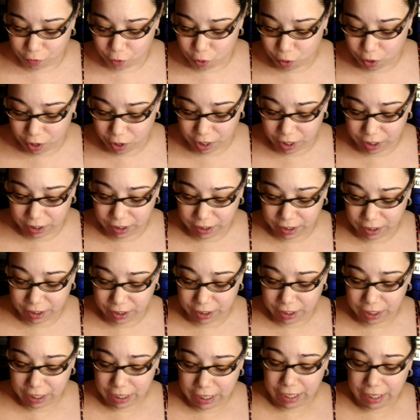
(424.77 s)
of
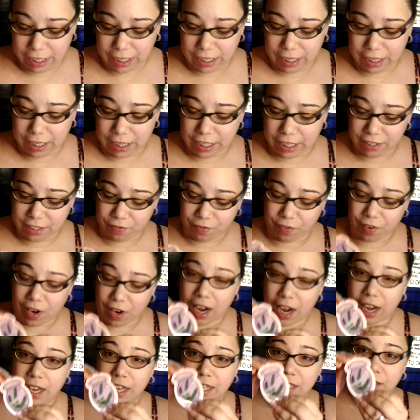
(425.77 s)
course, this
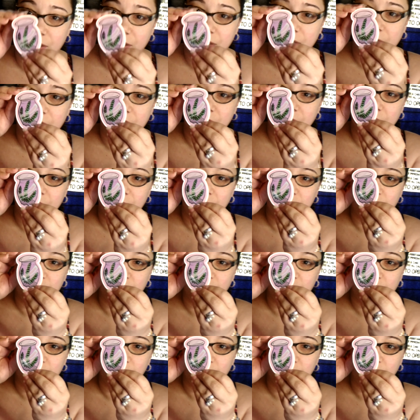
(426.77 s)
vase